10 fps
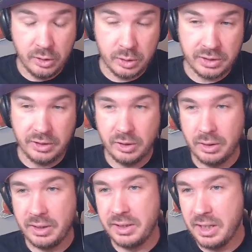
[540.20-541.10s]
skill,
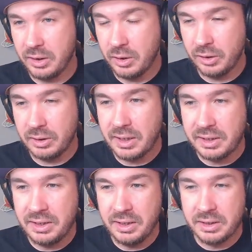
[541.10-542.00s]
and then a card like
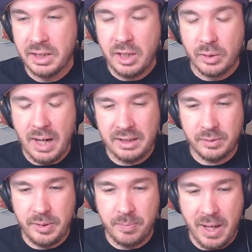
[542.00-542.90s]
this where it has to
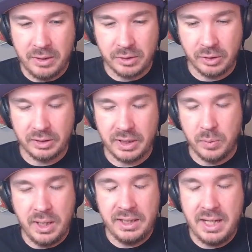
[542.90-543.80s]
be a battle card. Like,
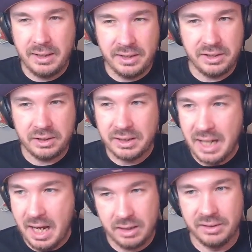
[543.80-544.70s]
why can't I just
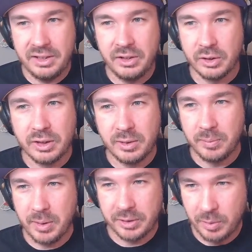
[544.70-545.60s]
attack leader and be
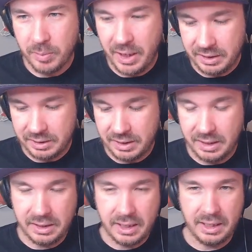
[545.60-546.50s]
able to minus
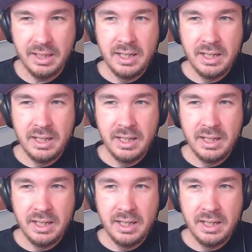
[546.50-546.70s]
10k?